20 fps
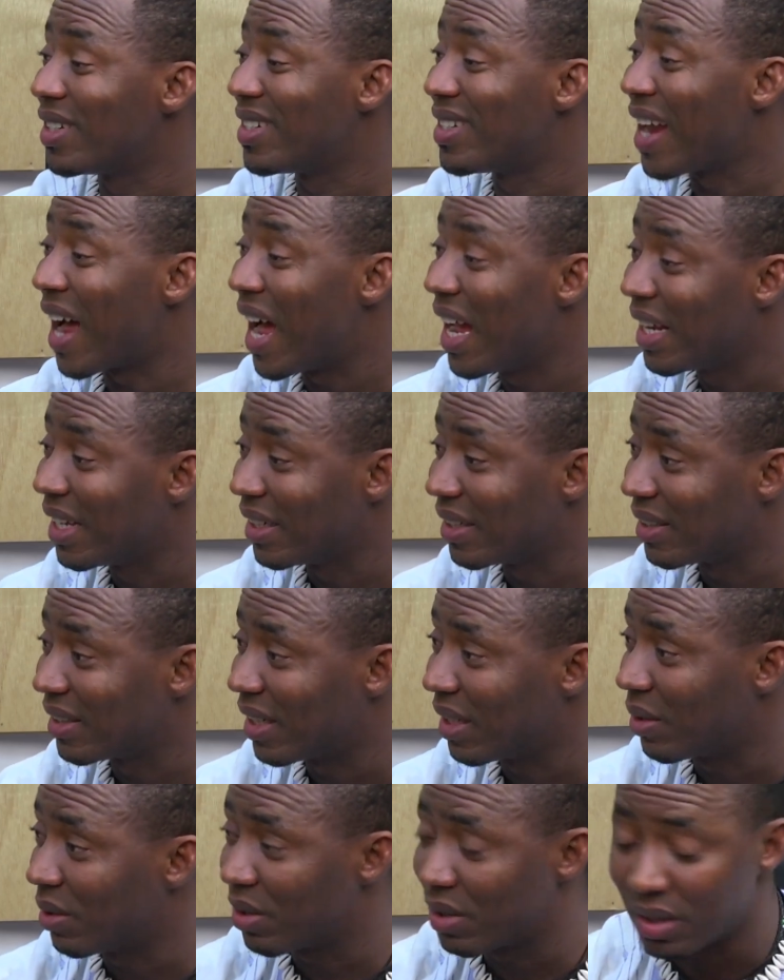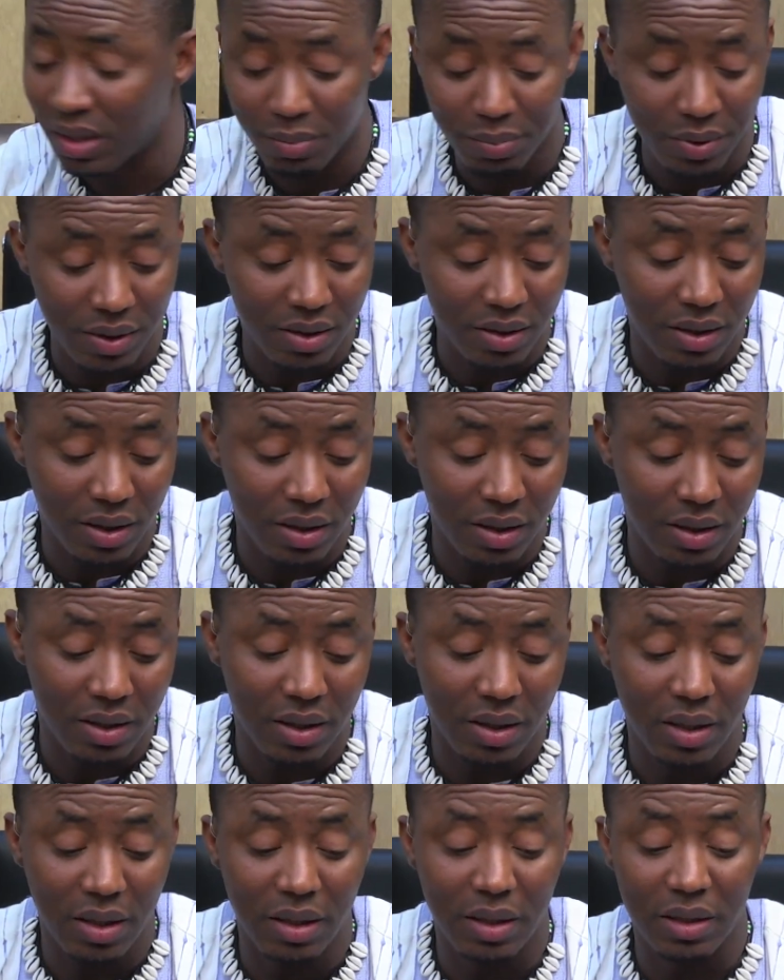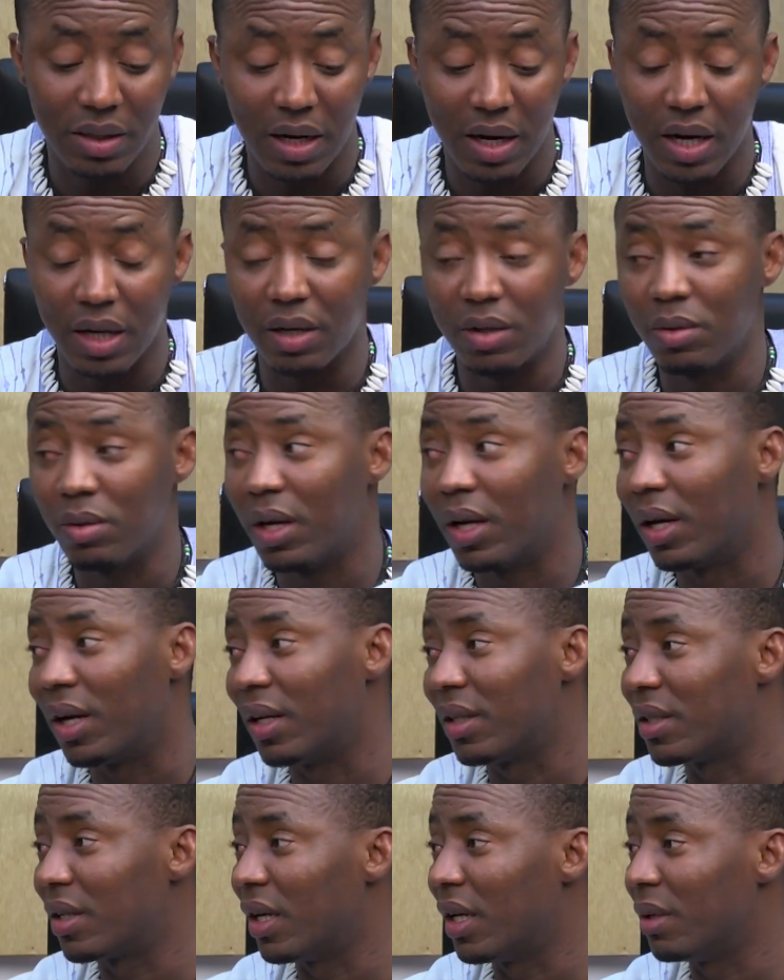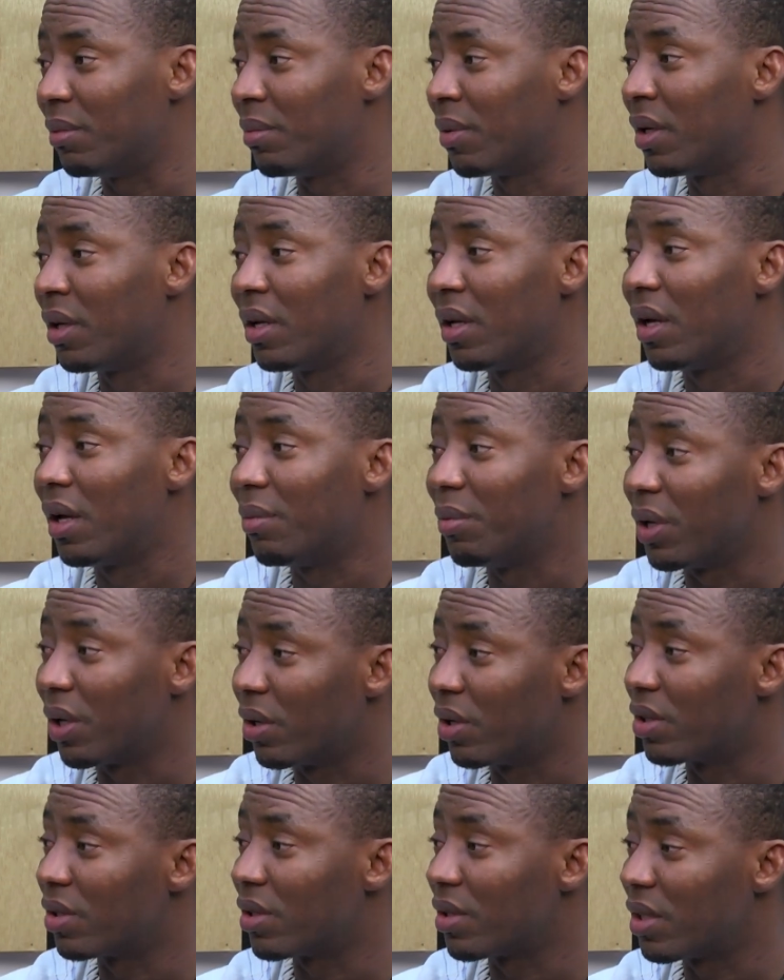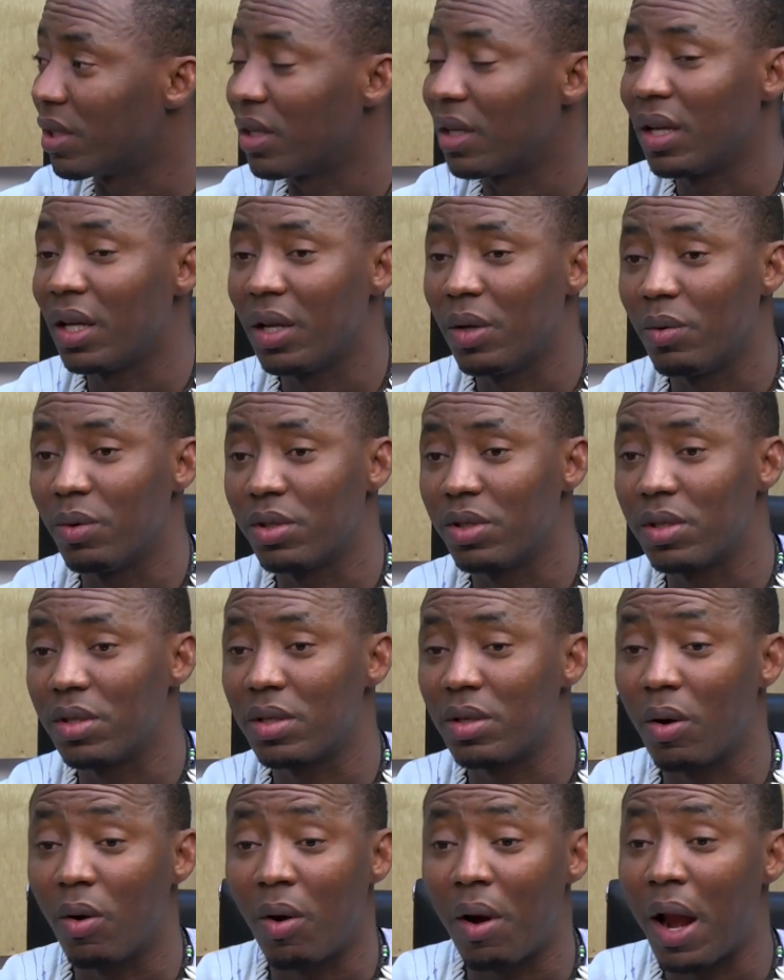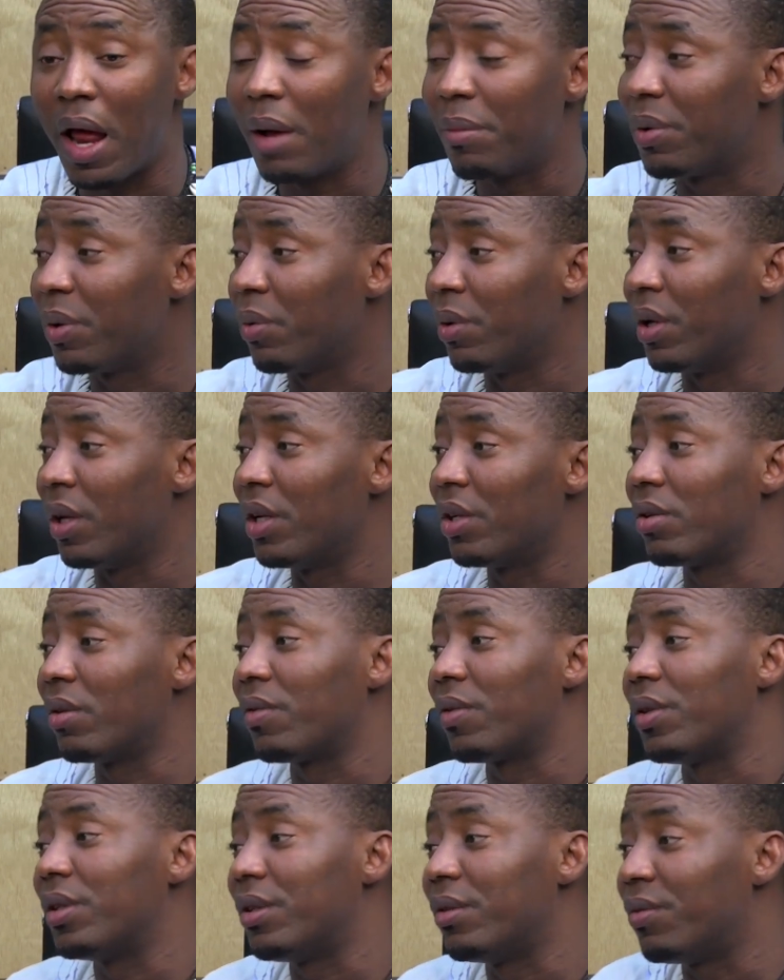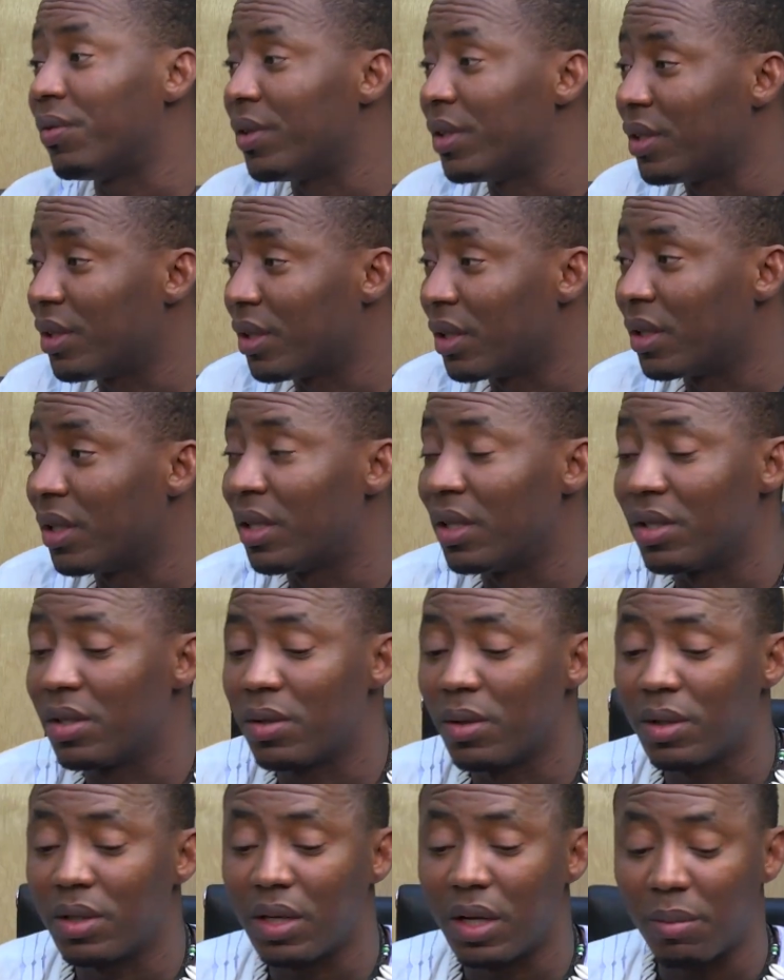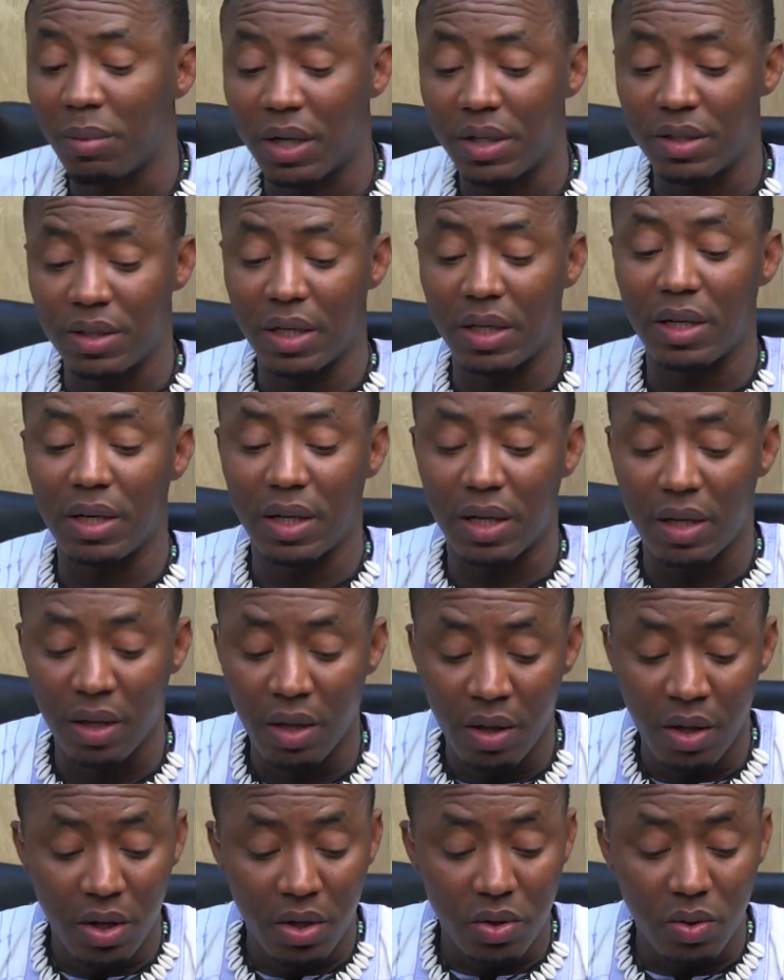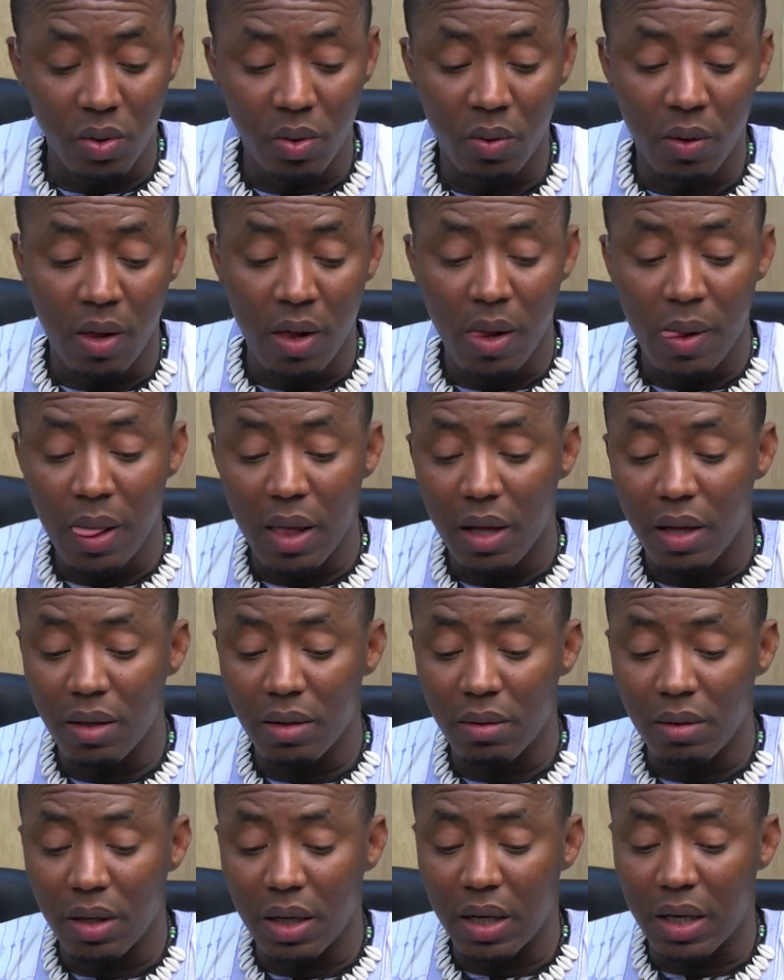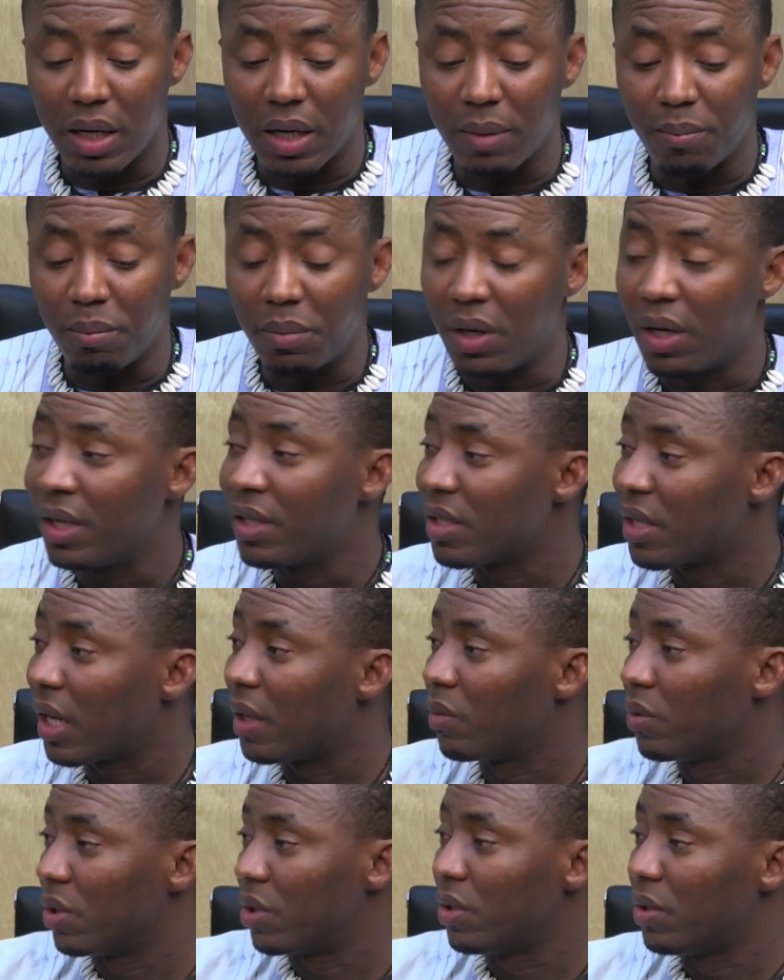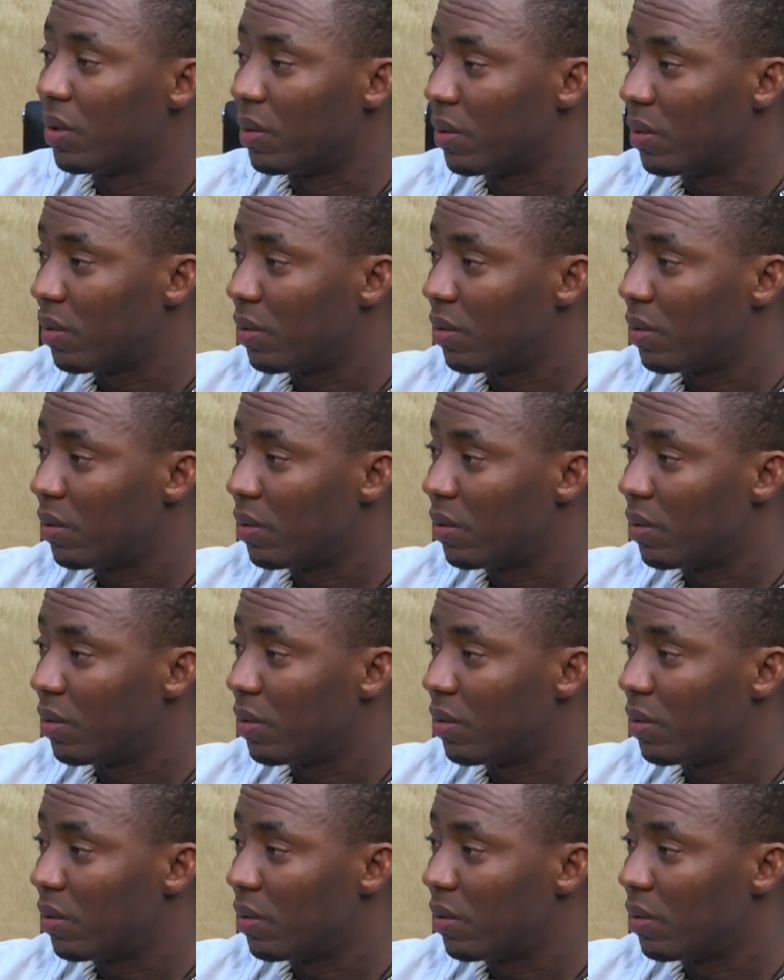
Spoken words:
dying. That was President Yar'Adua at that time, because he was unhappy with the nation for defeating his third-term agenda. So let's start with you,